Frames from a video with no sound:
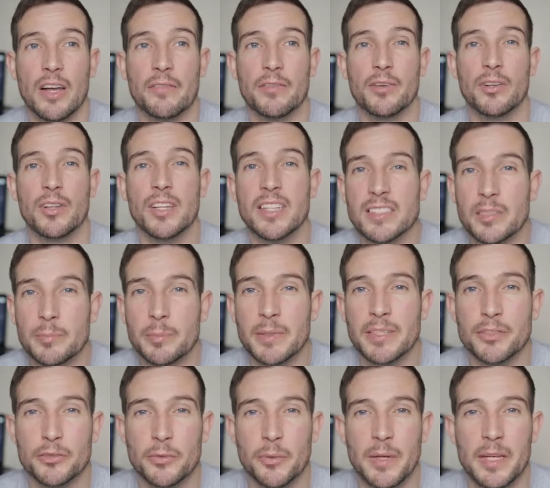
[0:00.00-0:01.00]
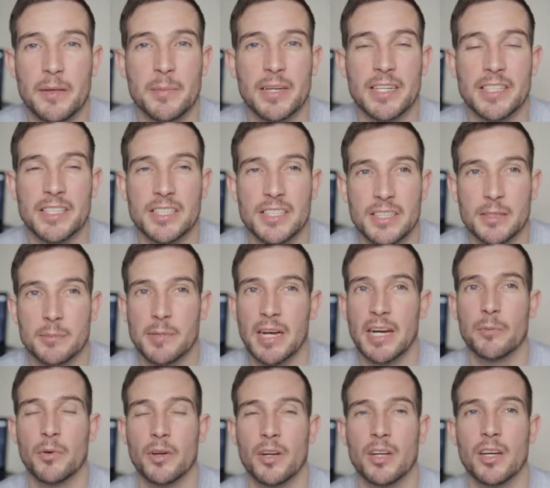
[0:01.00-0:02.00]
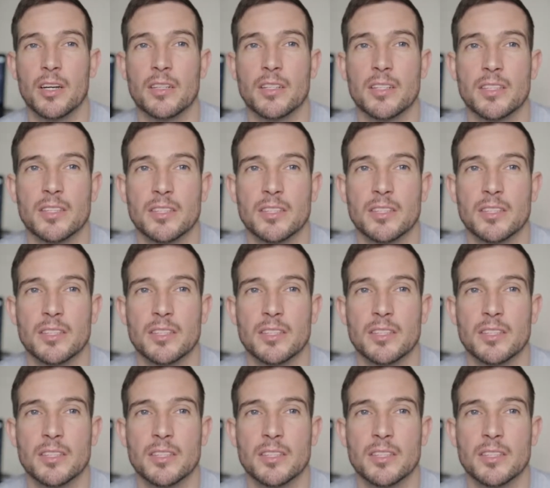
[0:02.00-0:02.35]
if you're a little bit squeamish, you might want to